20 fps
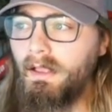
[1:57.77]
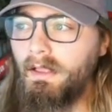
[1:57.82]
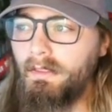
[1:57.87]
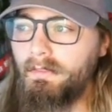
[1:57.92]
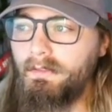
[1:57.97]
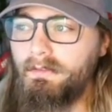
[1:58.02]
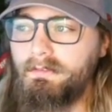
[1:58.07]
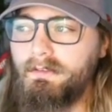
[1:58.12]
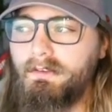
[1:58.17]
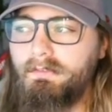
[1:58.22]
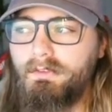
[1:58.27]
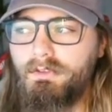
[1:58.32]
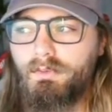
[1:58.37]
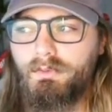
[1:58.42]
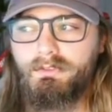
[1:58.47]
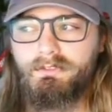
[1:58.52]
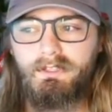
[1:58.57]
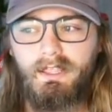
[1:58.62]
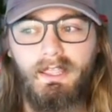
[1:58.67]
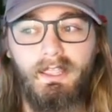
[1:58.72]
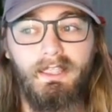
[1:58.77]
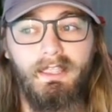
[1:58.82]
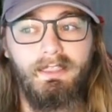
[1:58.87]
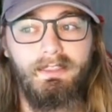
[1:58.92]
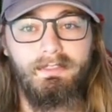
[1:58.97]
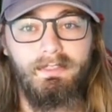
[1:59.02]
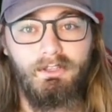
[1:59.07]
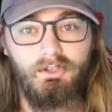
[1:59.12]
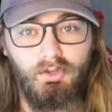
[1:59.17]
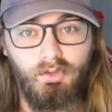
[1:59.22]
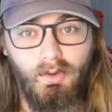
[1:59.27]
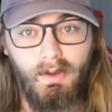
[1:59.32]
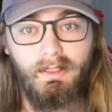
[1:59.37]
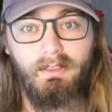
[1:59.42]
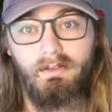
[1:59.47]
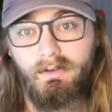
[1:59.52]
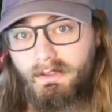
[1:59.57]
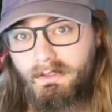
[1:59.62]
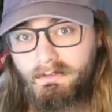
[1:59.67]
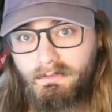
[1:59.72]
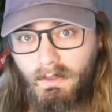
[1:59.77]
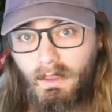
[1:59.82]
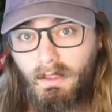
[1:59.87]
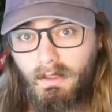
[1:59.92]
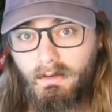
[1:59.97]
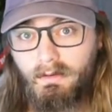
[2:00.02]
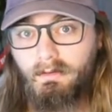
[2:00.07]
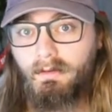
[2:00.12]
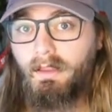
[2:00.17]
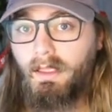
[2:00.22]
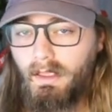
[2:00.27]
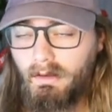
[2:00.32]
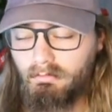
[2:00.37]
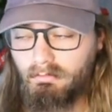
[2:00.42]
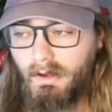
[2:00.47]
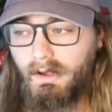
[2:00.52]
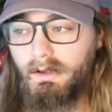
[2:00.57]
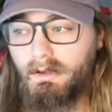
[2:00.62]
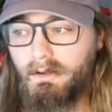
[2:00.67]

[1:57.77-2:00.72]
This individual is saying the trailer is done and ready